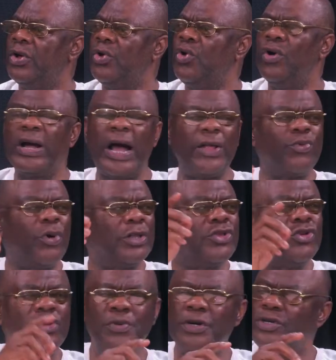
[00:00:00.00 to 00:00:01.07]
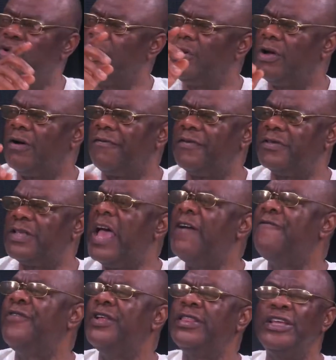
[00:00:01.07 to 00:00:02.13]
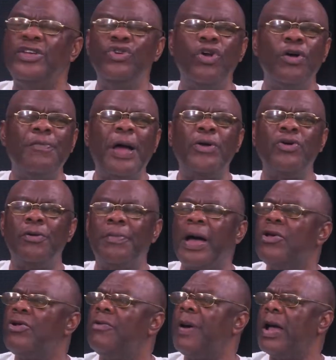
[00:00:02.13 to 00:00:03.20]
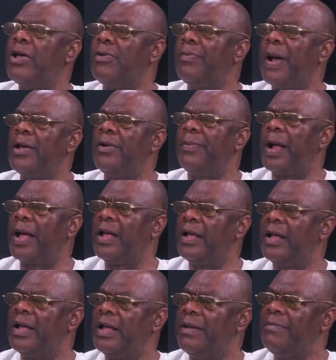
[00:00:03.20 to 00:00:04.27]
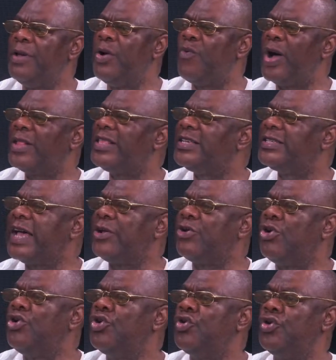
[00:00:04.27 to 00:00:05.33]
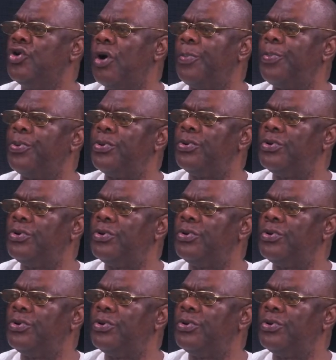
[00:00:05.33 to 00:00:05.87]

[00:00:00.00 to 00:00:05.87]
Look at what Tinubu is doing in office. Everything, Yoruba. Meanwhile, things are not looking up.